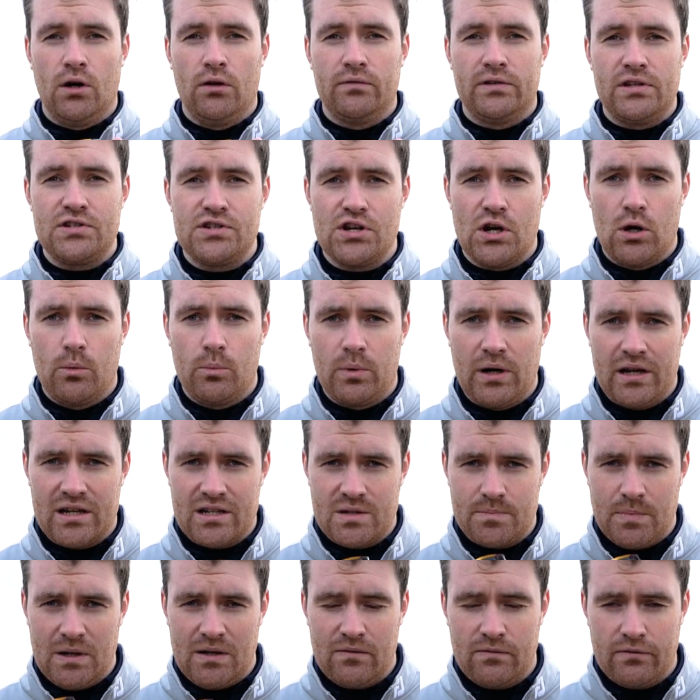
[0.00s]
of the jailbreak
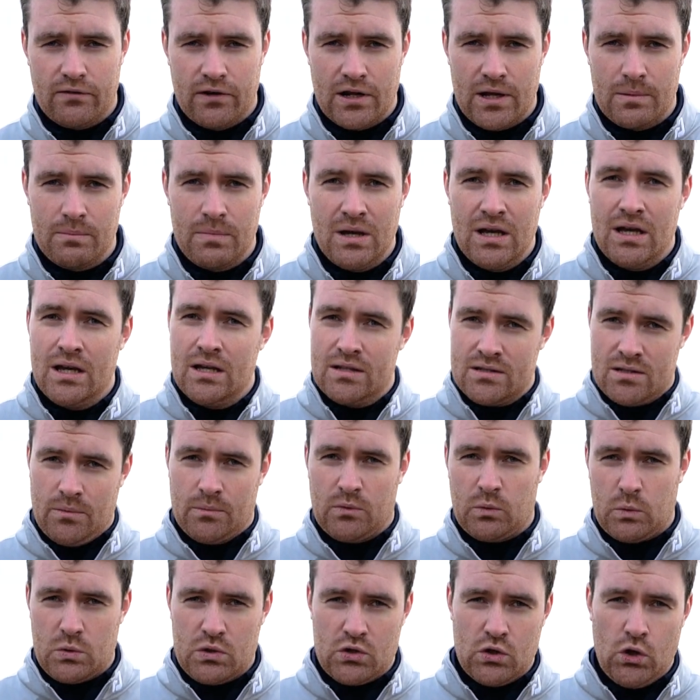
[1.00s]
speed frame,
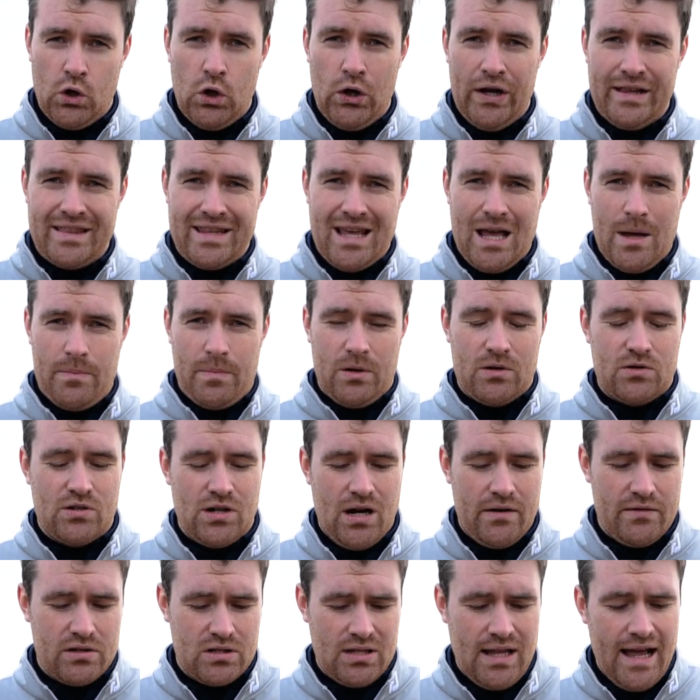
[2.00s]
something we saw in the Epic
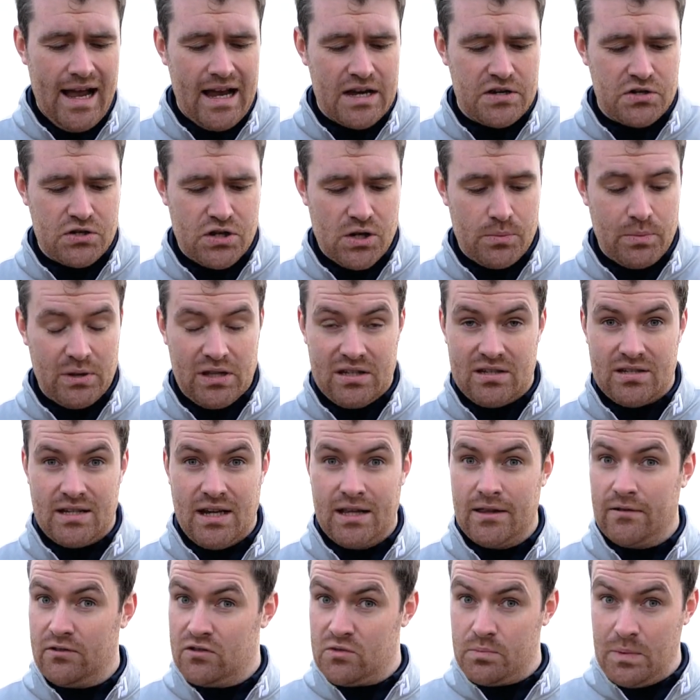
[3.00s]
drivers last year, but they say
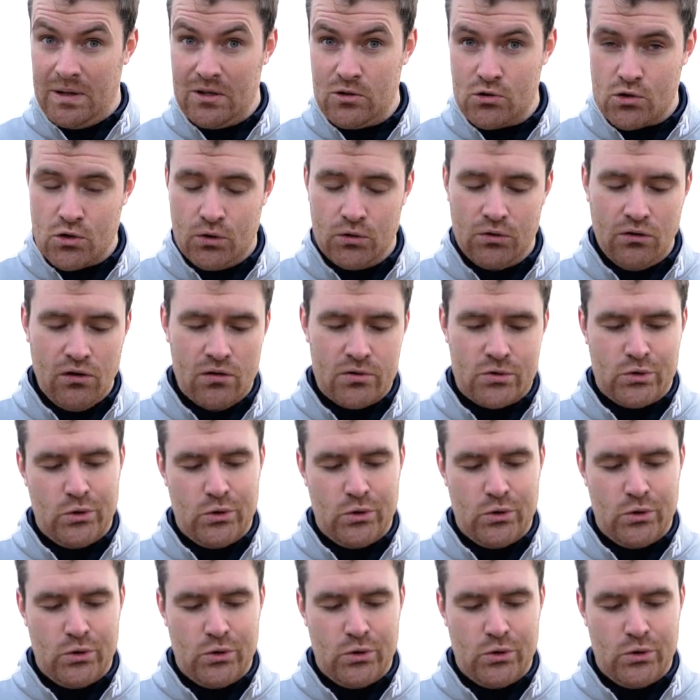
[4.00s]
they've speed tuned it,